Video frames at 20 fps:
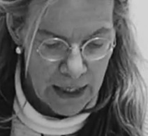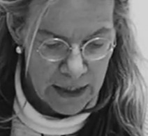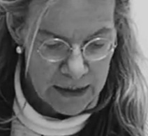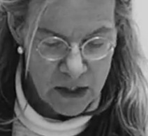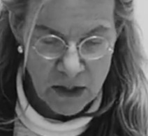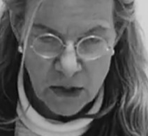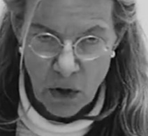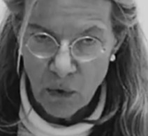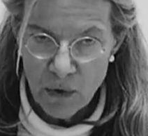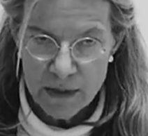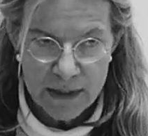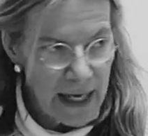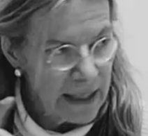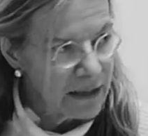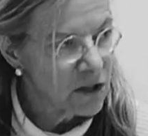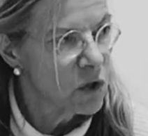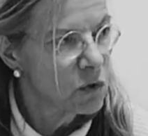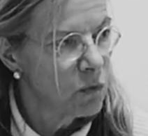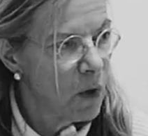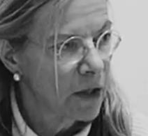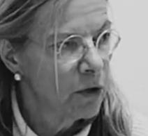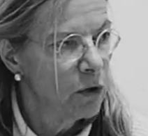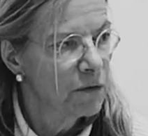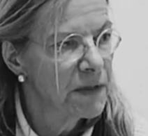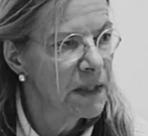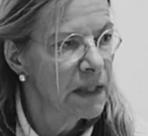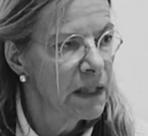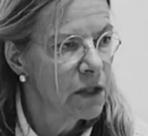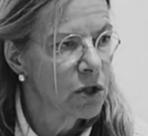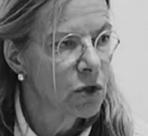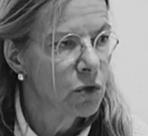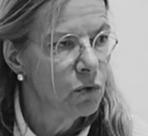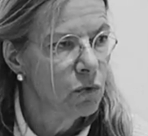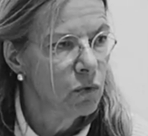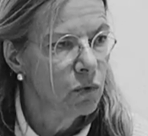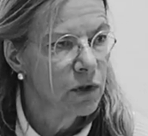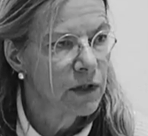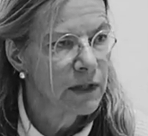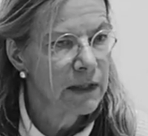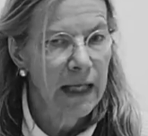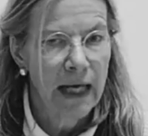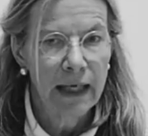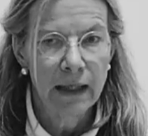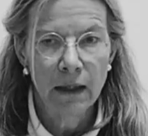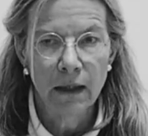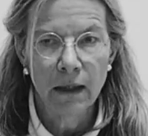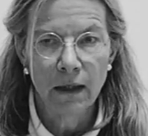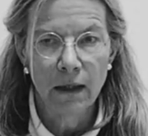So that's one of these tools. Now,